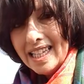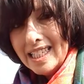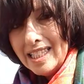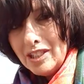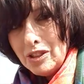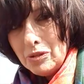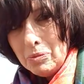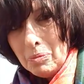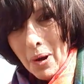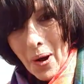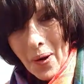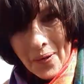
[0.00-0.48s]

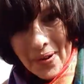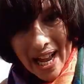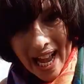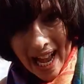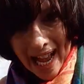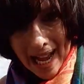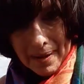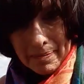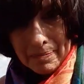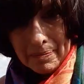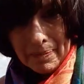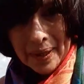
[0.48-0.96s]
small
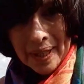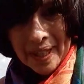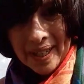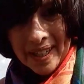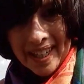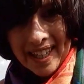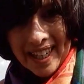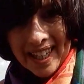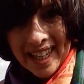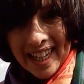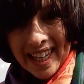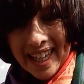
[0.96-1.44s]
gap
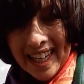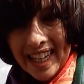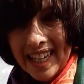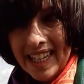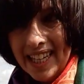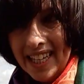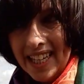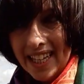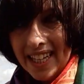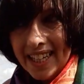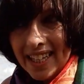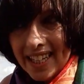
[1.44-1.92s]

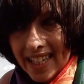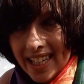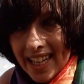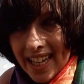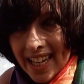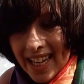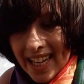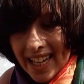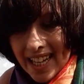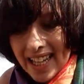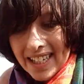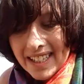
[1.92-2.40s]

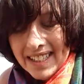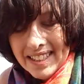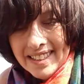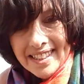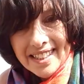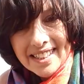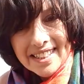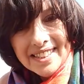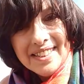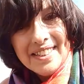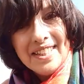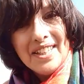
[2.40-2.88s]

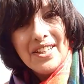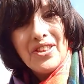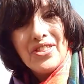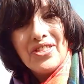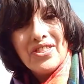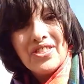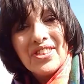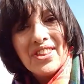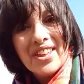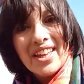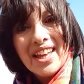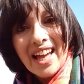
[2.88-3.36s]

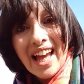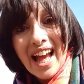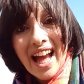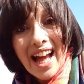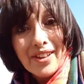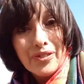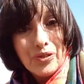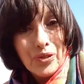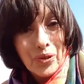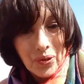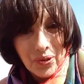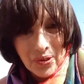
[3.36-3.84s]
underneath
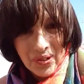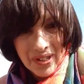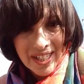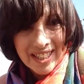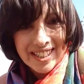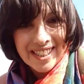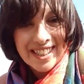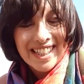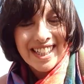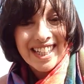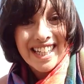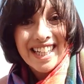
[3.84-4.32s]
a door
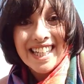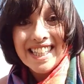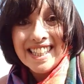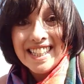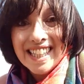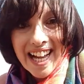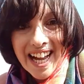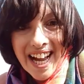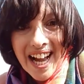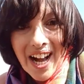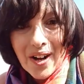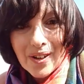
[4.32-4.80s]
in
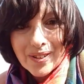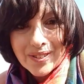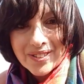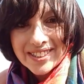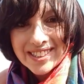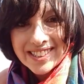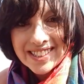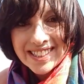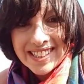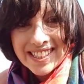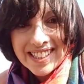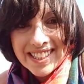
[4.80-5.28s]
a
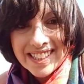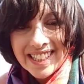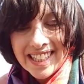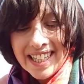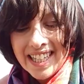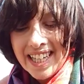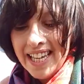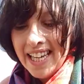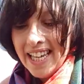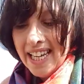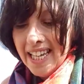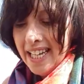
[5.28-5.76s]
house.
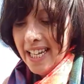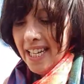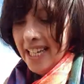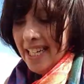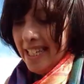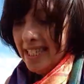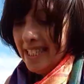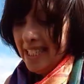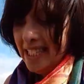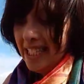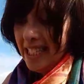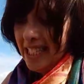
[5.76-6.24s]

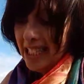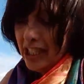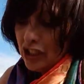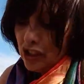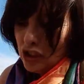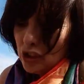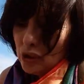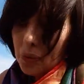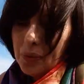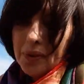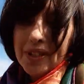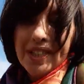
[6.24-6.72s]
And he
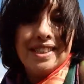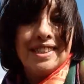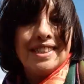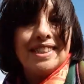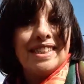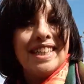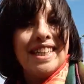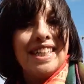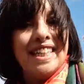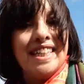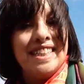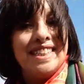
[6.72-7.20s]

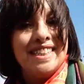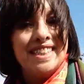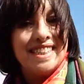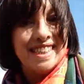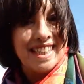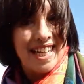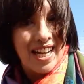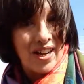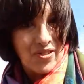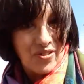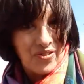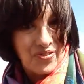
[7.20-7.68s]
squeezed
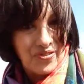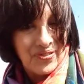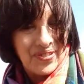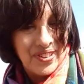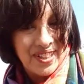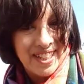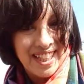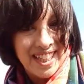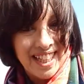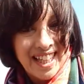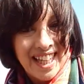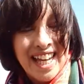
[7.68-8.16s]
himself
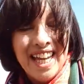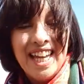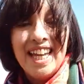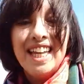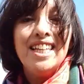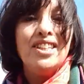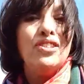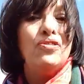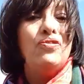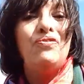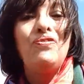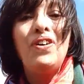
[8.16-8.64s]

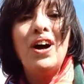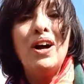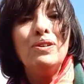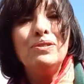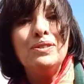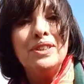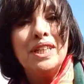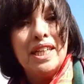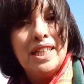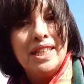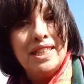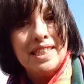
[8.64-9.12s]
and
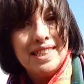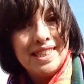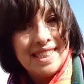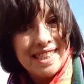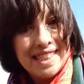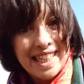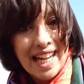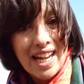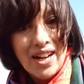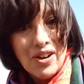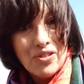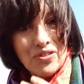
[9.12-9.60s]
found
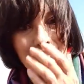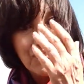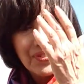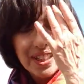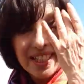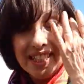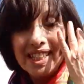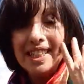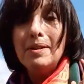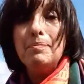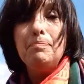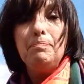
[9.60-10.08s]
himself
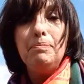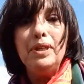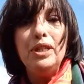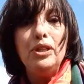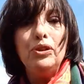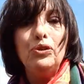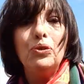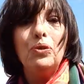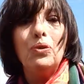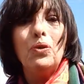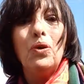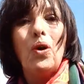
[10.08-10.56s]
in the
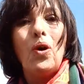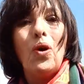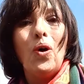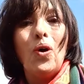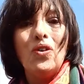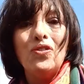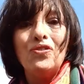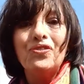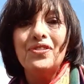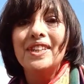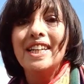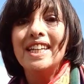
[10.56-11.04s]
middle
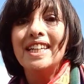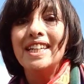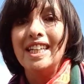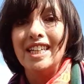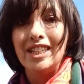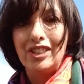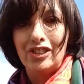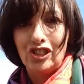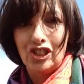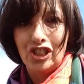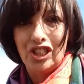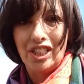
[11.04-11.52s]
of the
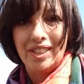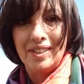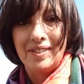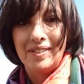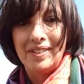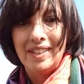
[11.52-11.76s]
kitchen.